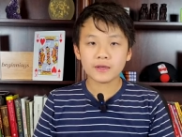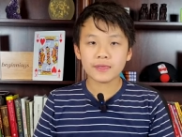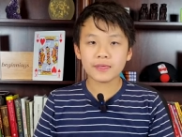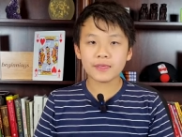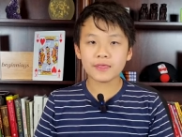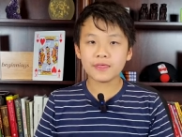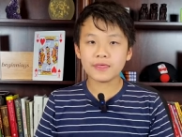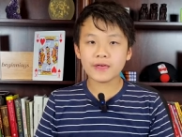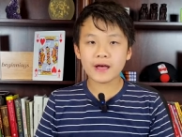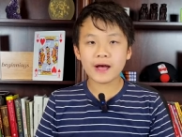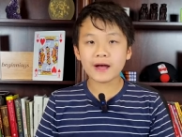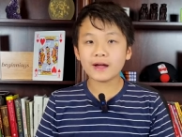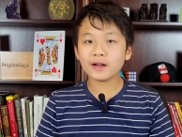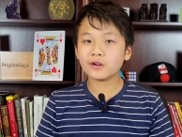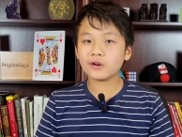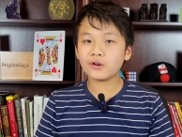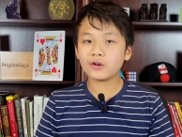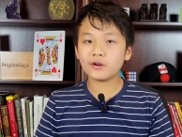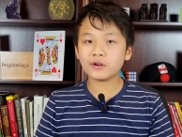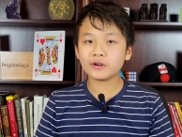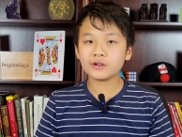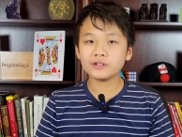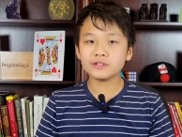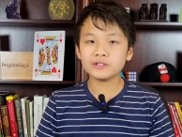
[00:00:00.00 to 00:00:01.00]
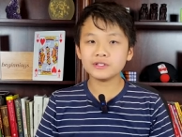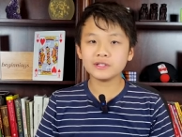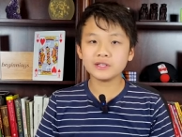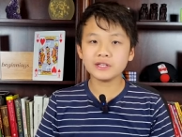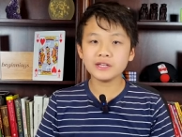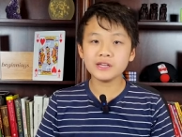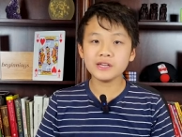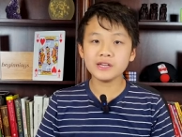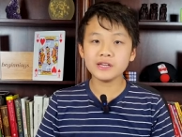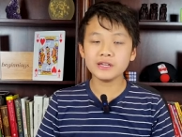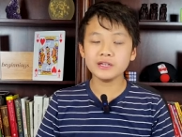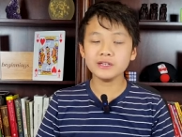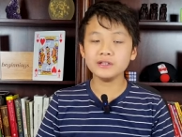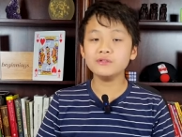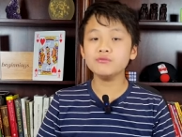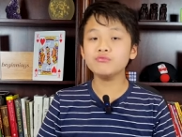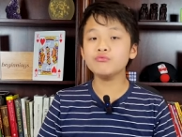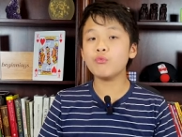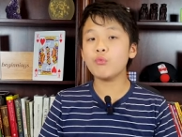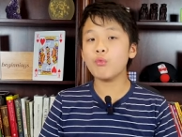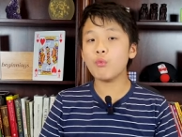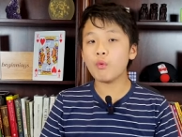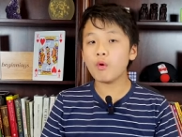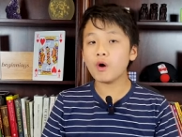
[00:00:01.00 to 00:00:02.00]
that honestly is
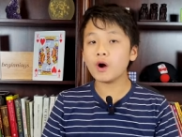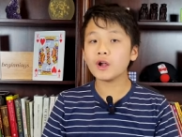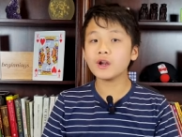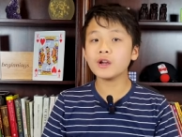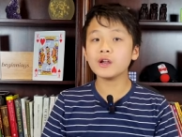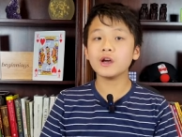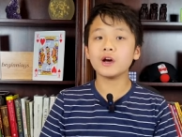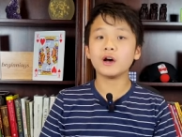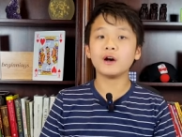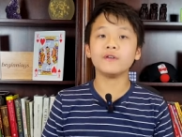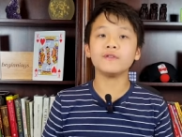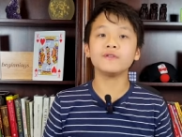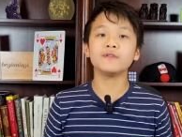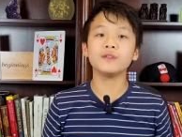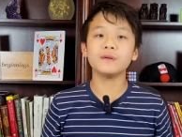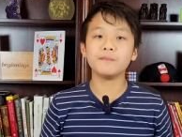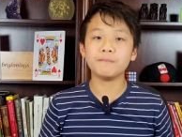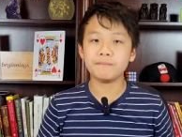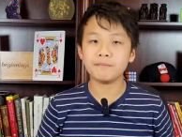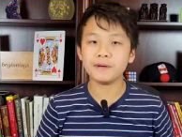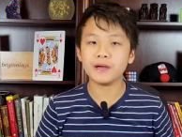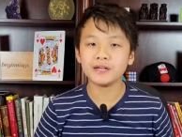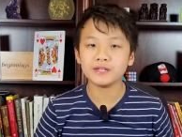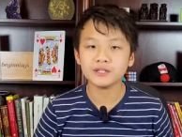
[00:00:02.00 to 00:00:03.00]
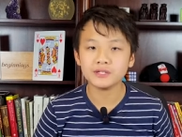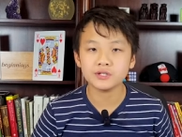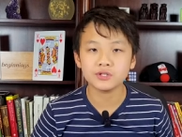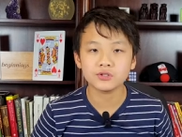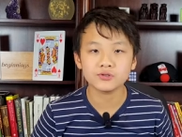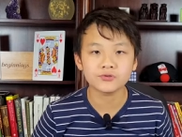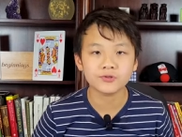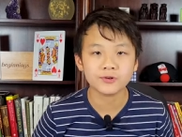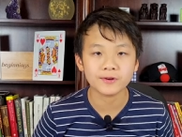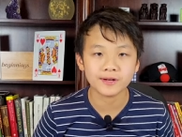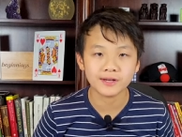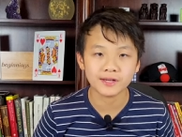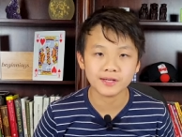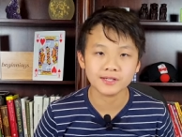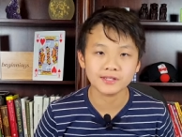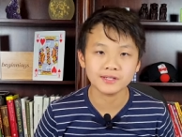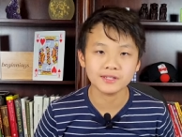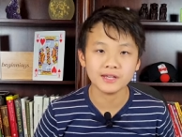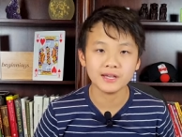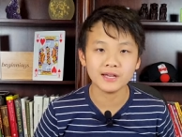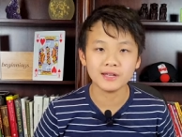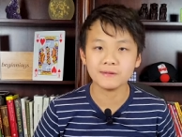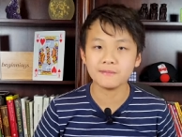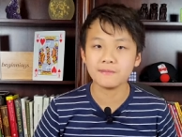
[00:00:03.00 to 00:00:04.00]
one of the best
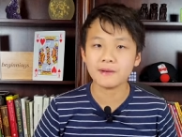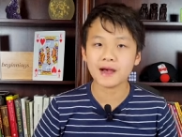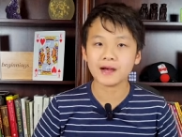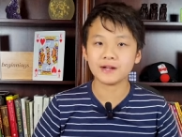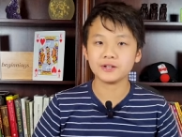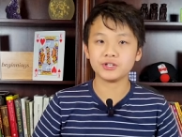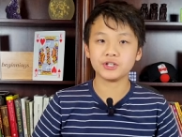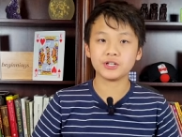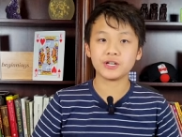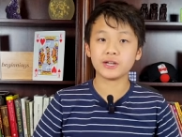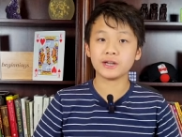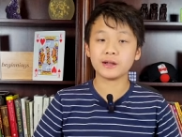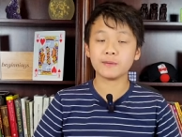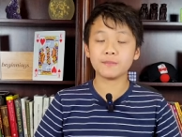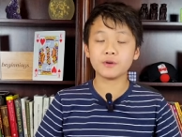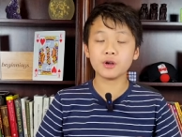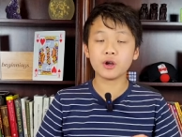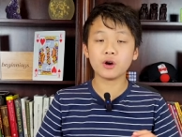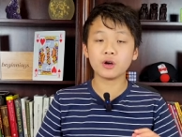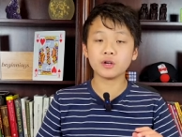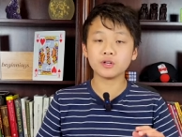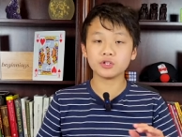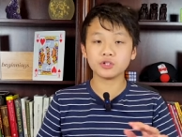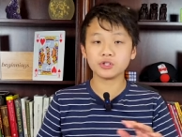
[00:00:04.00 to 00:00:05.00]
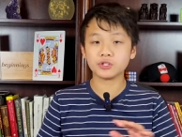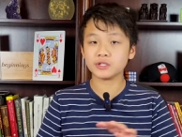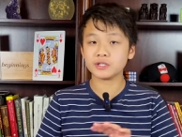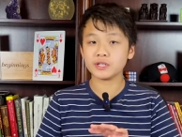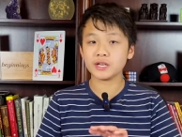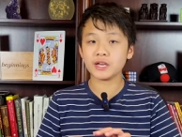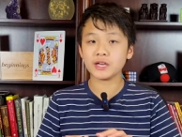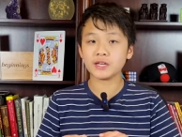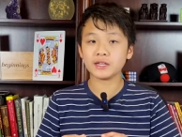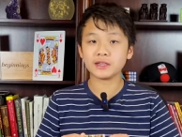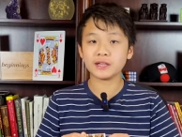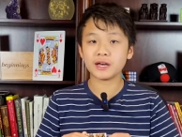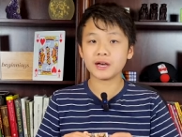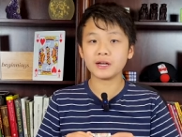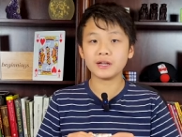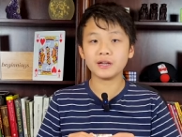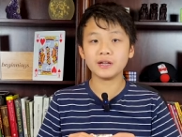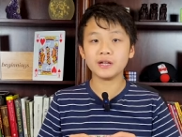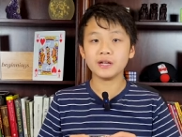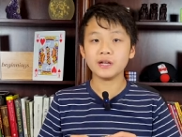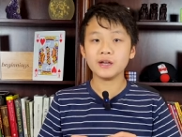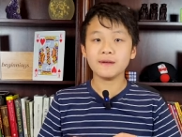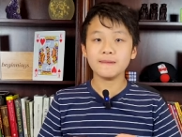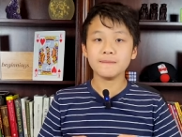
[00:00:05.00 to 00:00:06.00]
tricks in magic and i'm not just saying
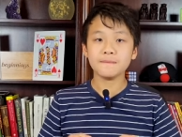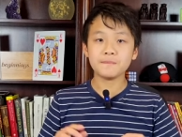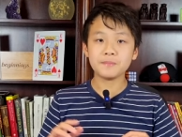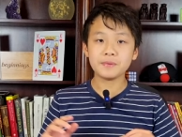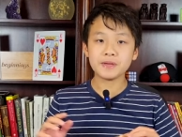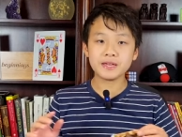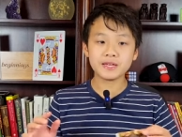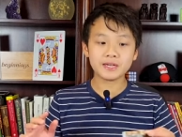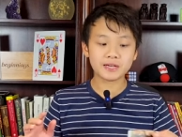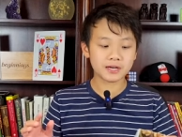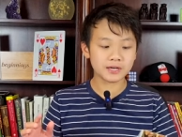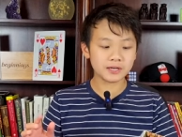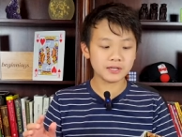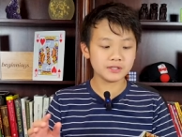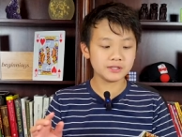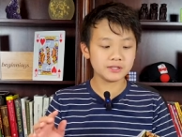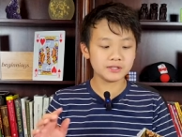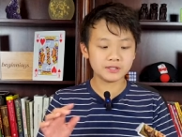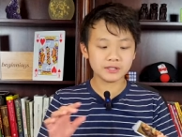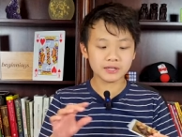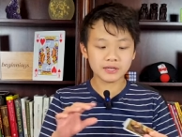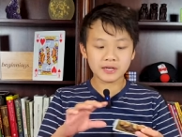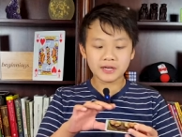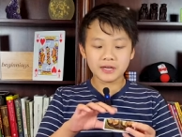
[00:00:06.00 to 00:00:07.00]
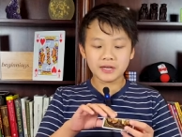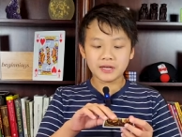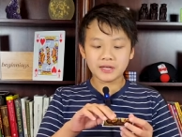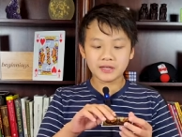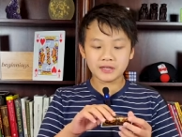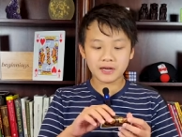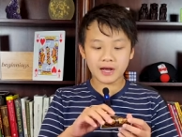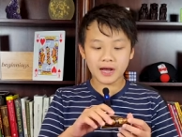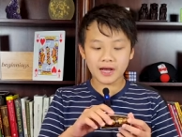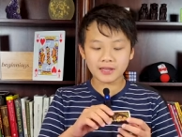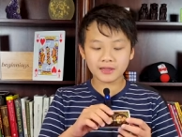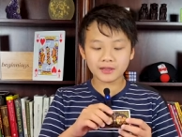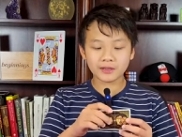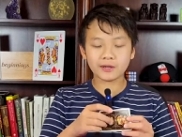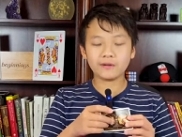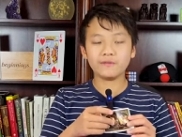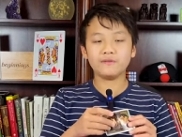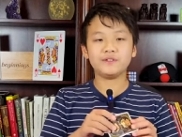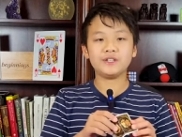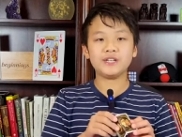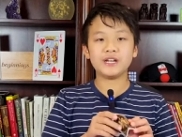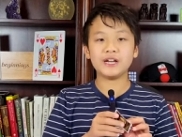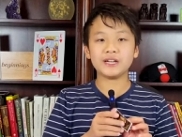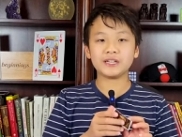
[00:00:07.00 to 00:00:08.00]
that because i
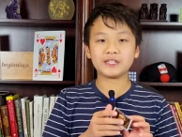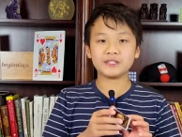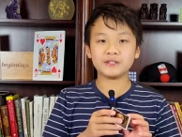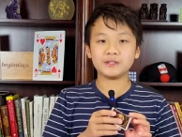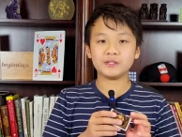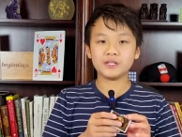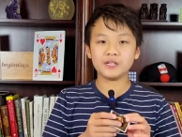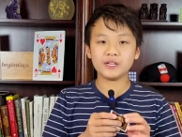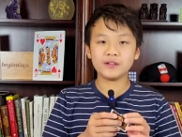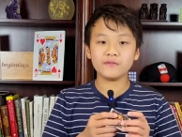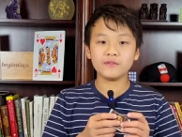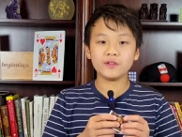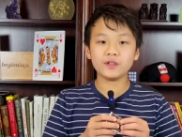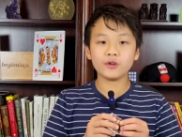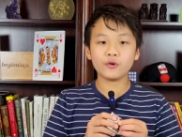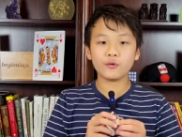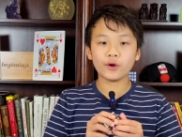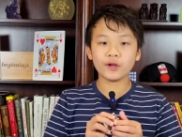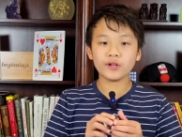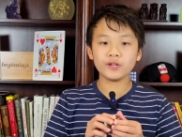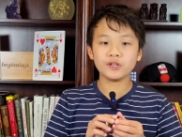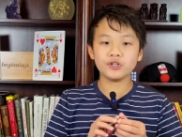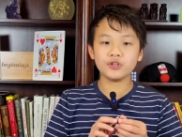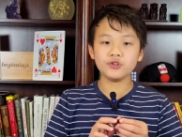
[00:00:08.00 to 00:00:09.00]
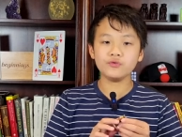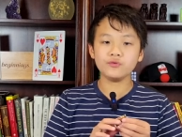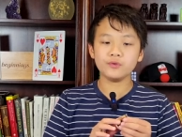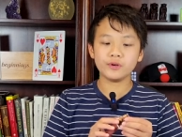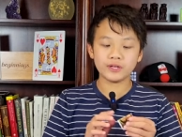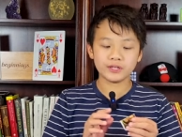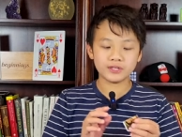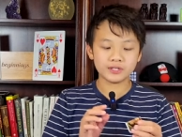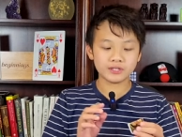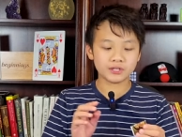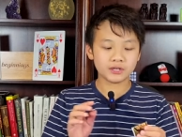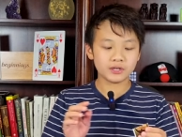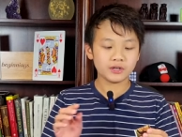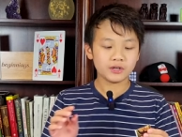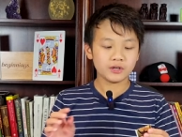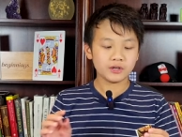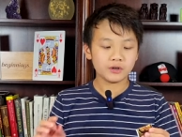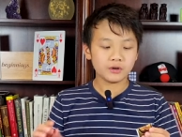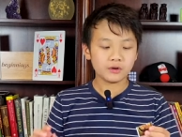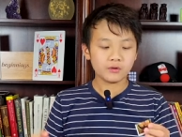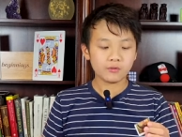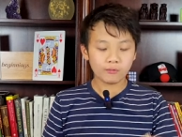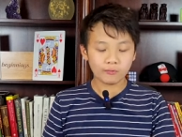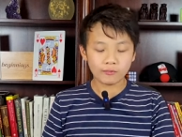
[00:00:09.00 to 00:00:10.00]
love Dex even though i do it's
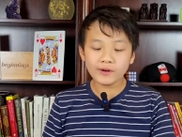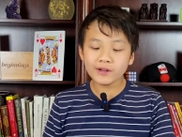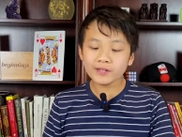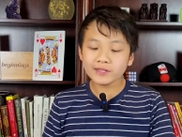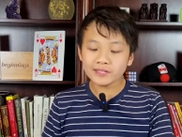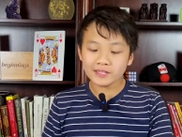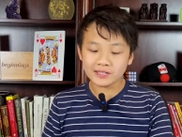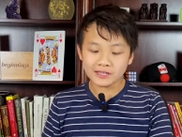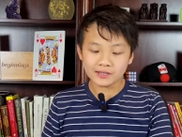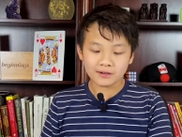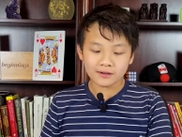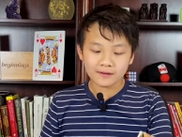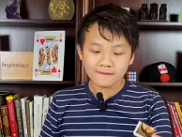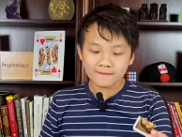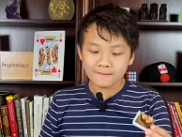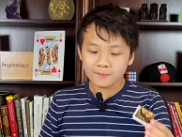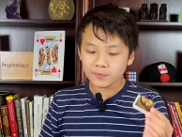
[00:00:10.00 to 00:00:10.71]
really